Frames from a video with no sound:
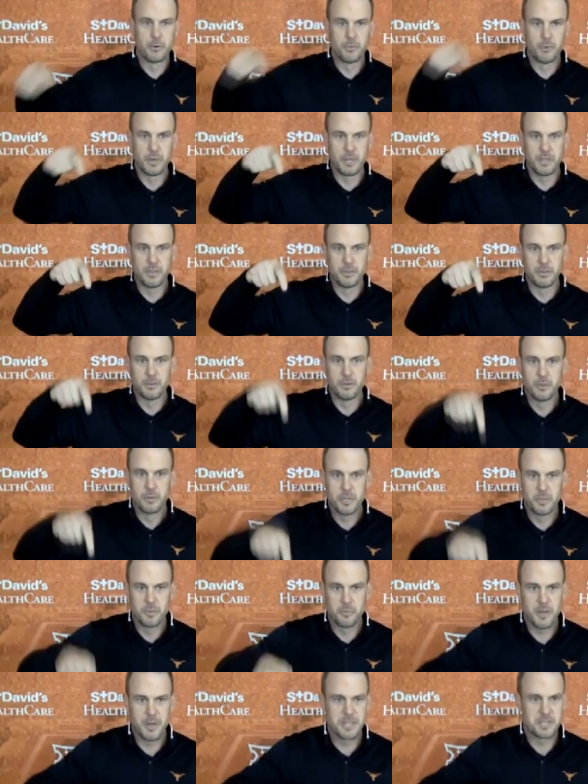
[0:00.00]
what do?
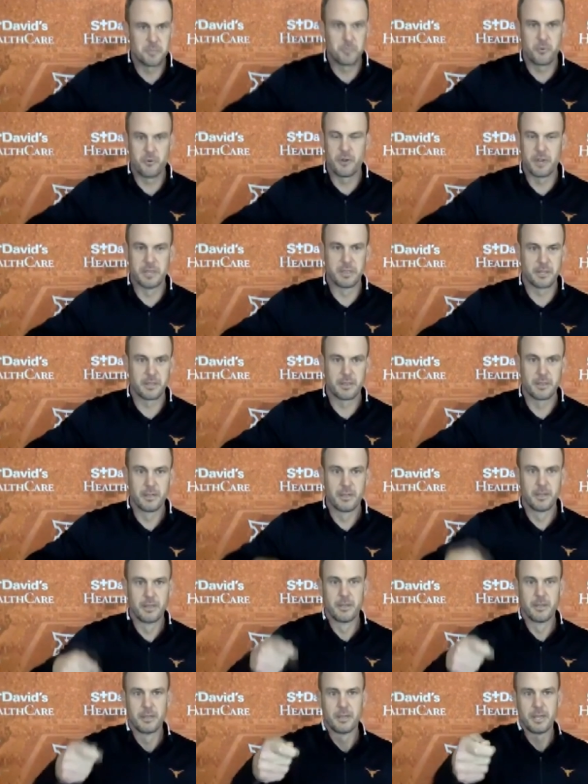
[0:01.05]
You press print
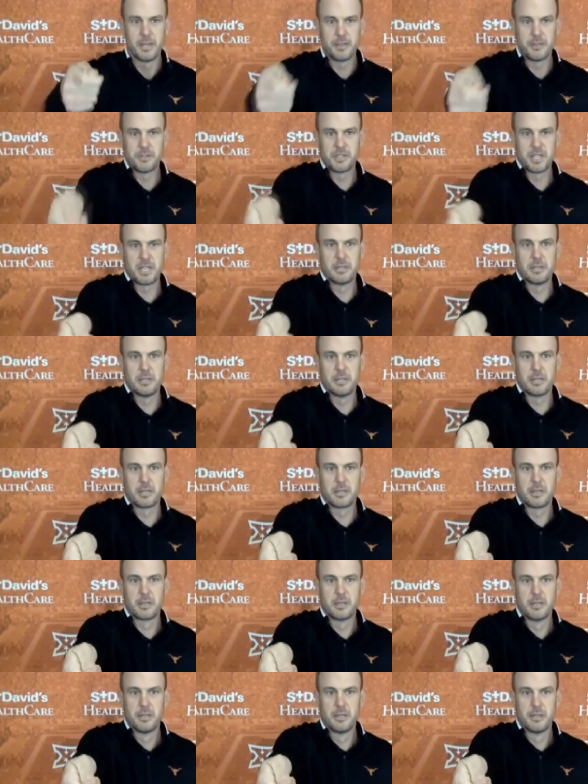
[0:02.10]
and you say, look,
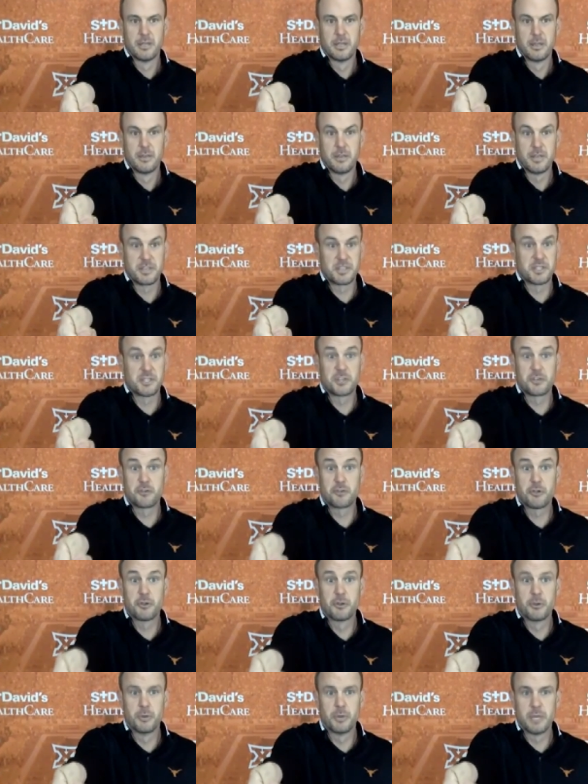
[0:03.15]
this is
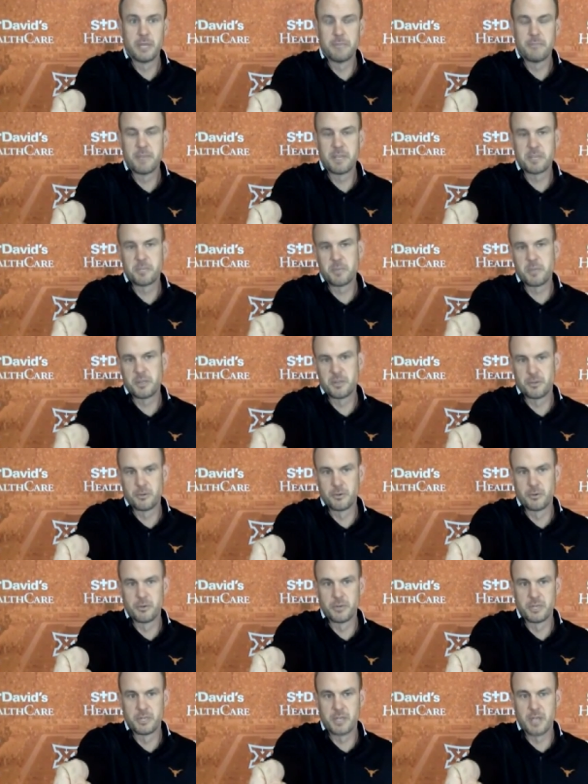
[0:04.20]
true. It must be
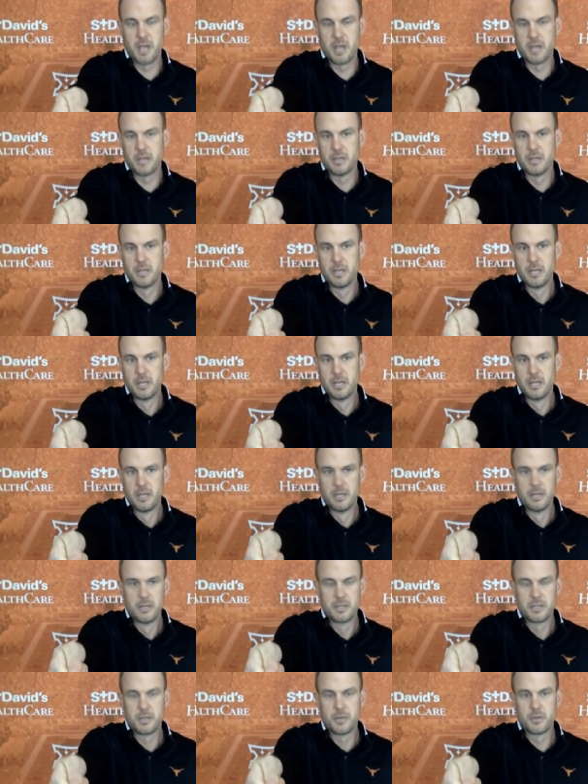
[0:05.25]
true. It's on
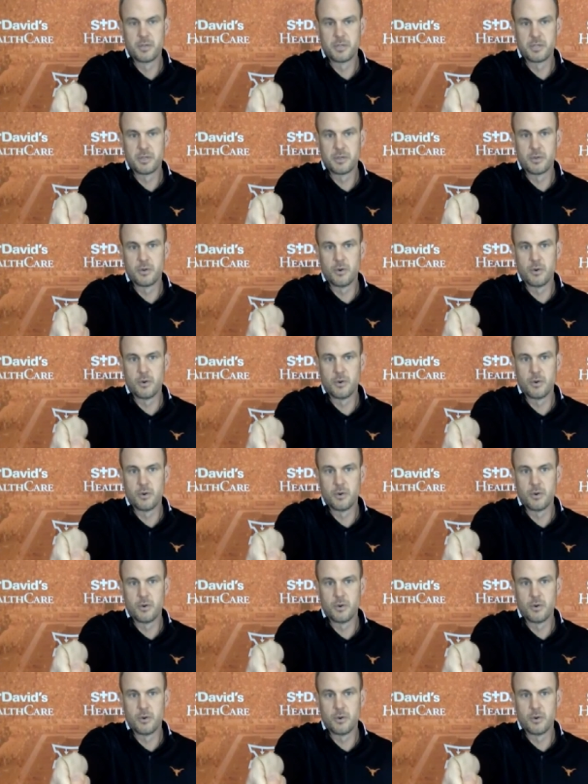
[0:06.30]
so-and-so